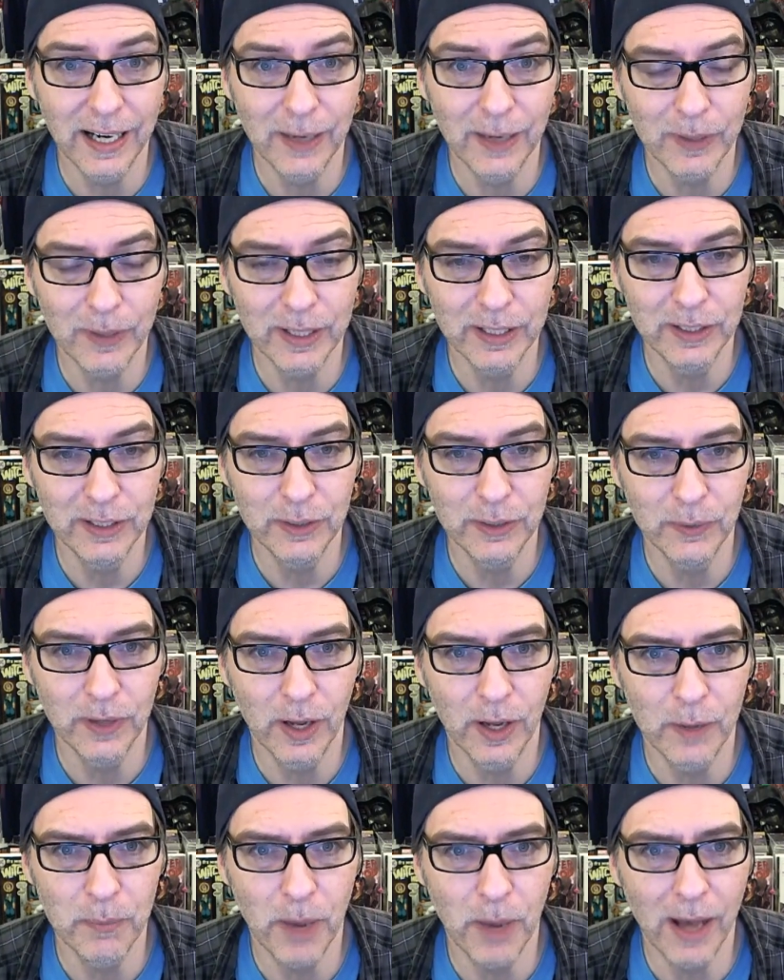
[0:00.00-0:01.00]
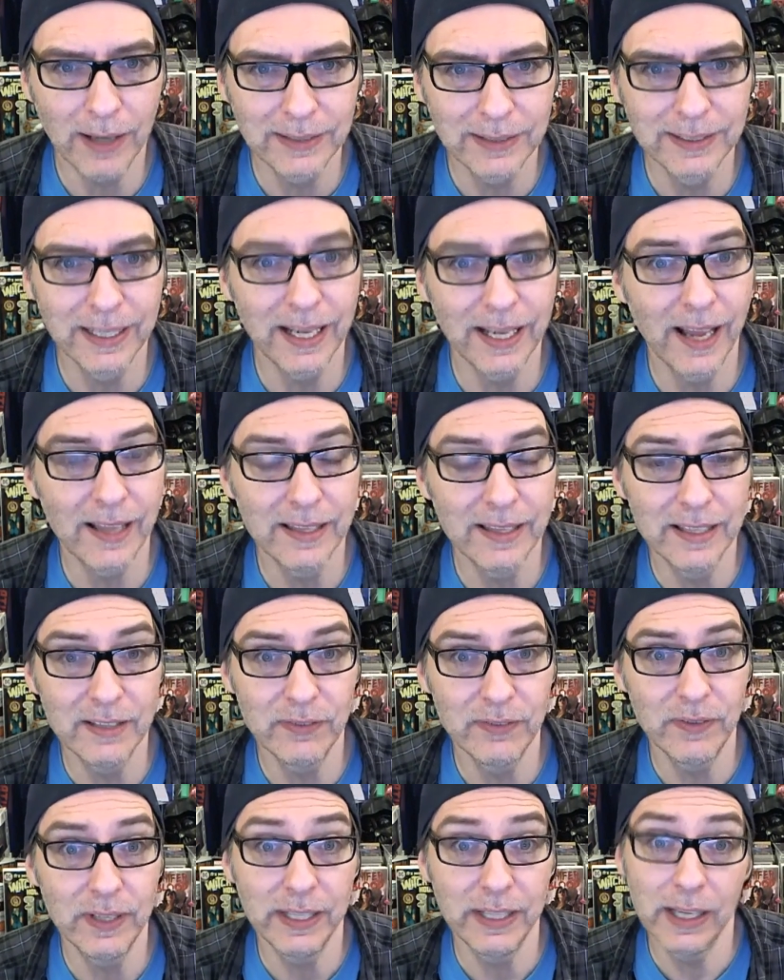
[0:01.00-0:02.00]
We're going to do an unboxing on this
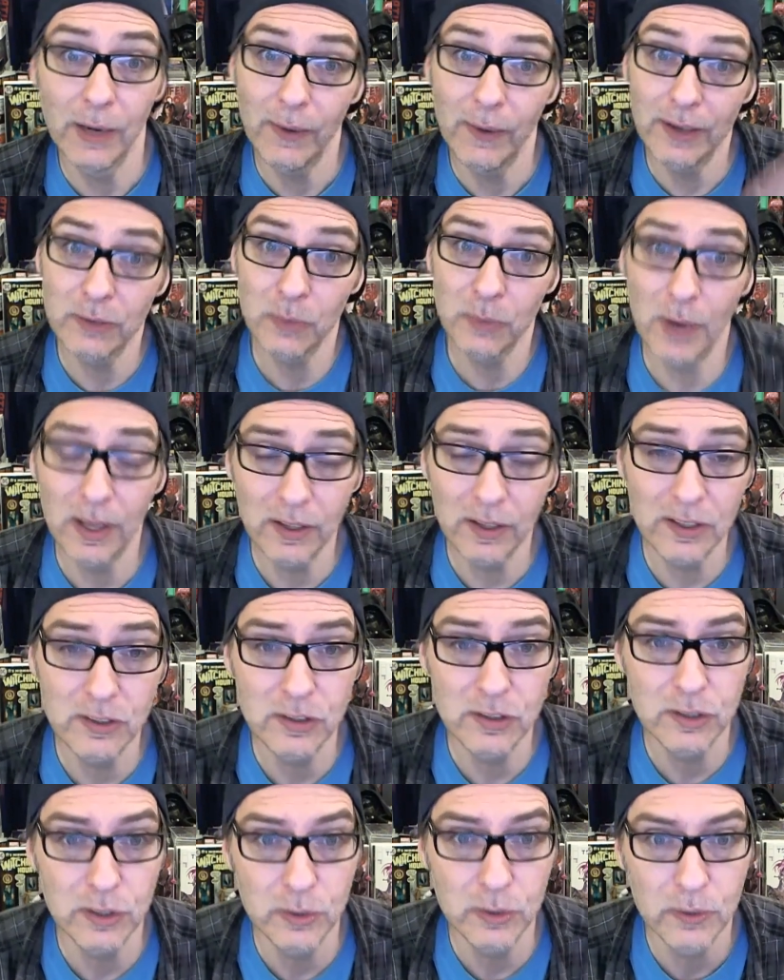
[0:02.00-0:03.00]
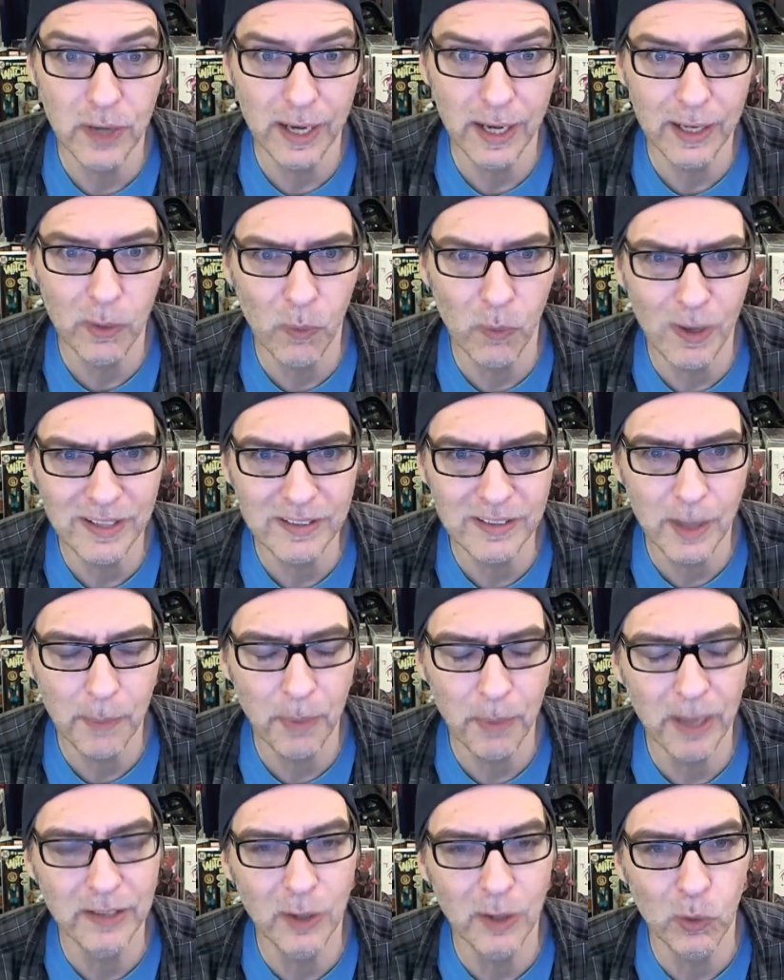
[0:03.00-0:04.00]
video, as well as do kind of what's up
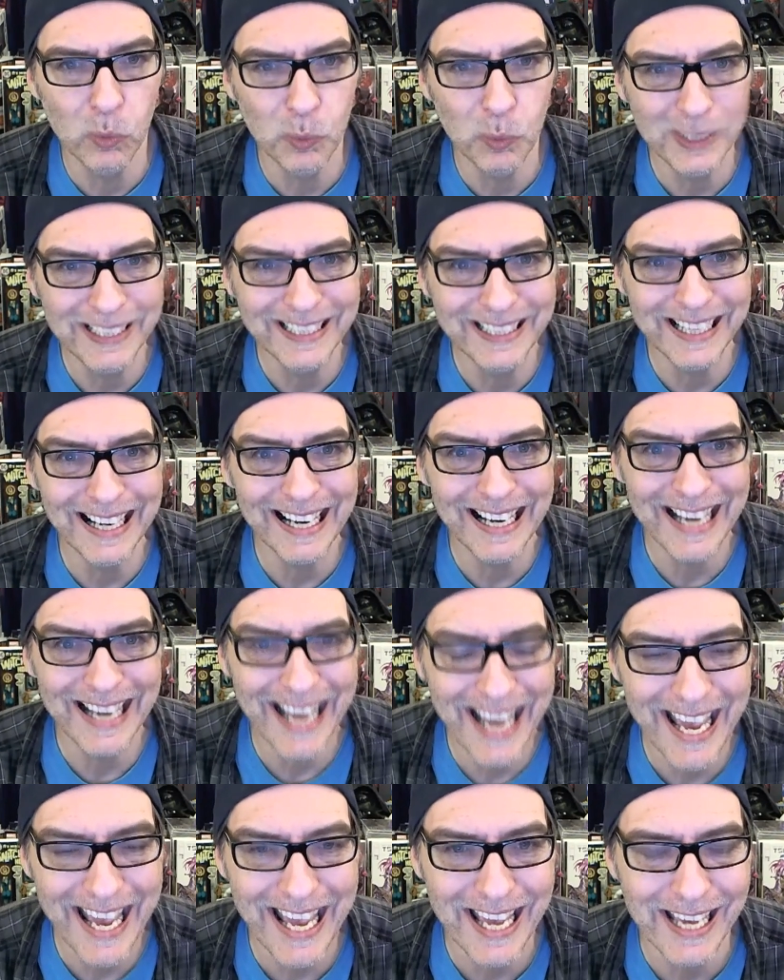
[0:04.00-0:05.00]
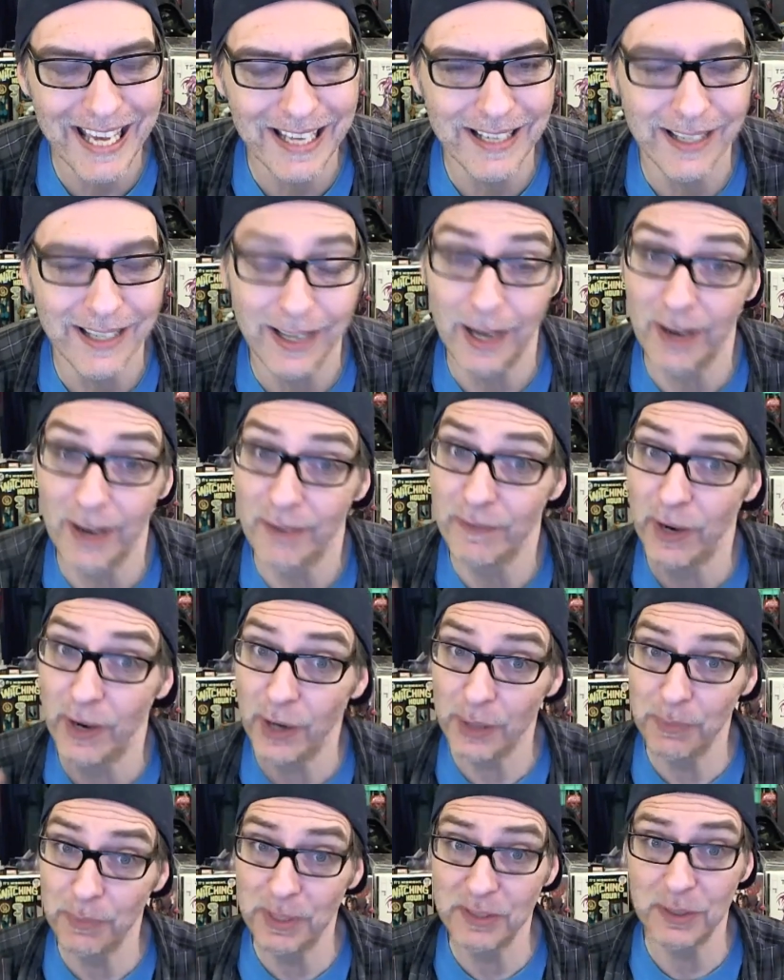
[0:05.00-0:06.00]
on the week ahead.
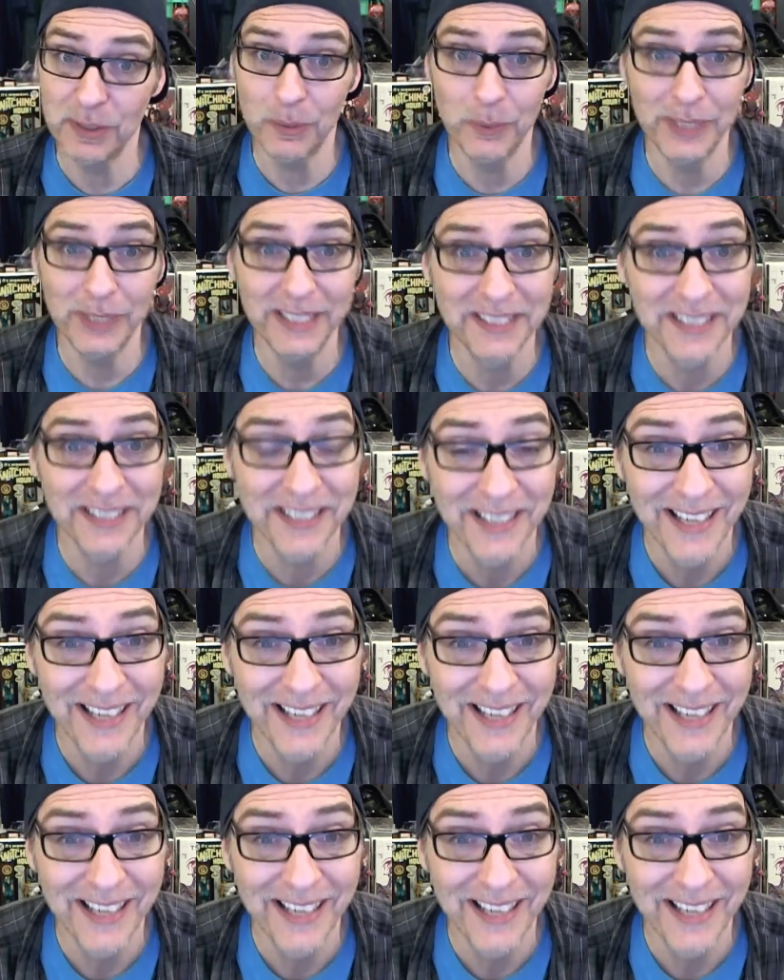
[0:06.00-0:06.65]
Very busy week.